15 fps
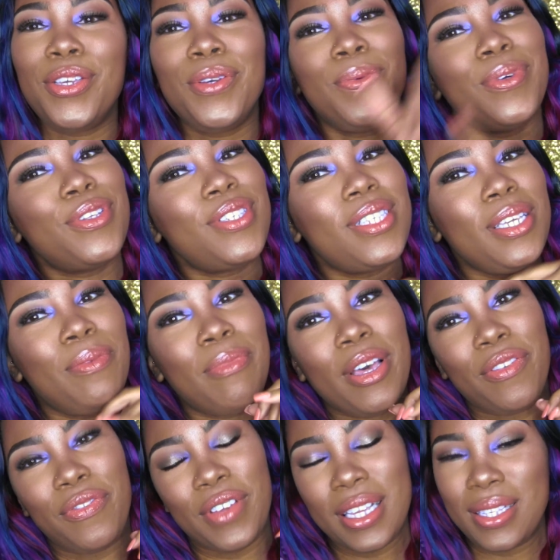you will see
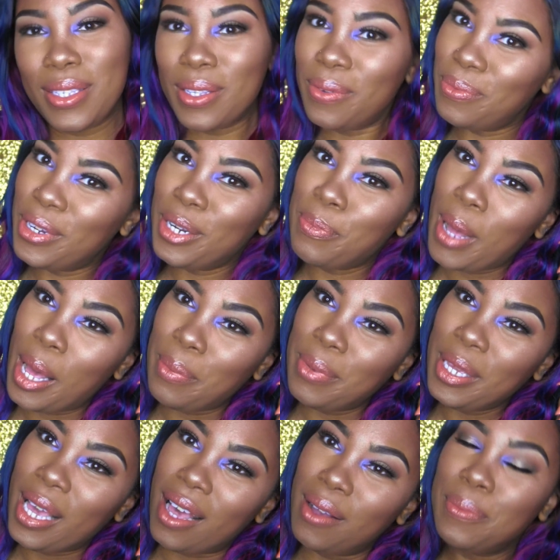my face somewhere
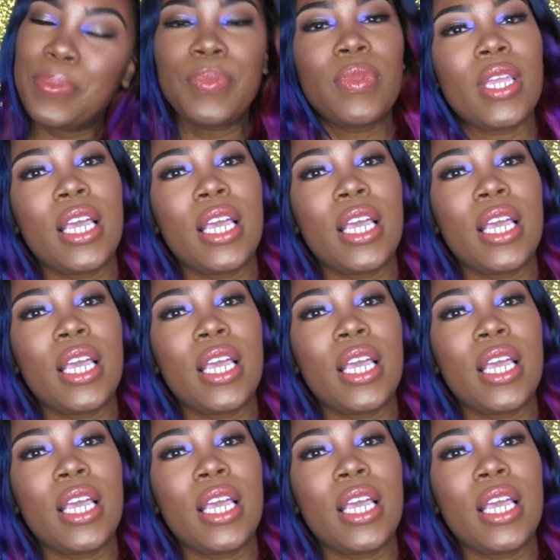popping up.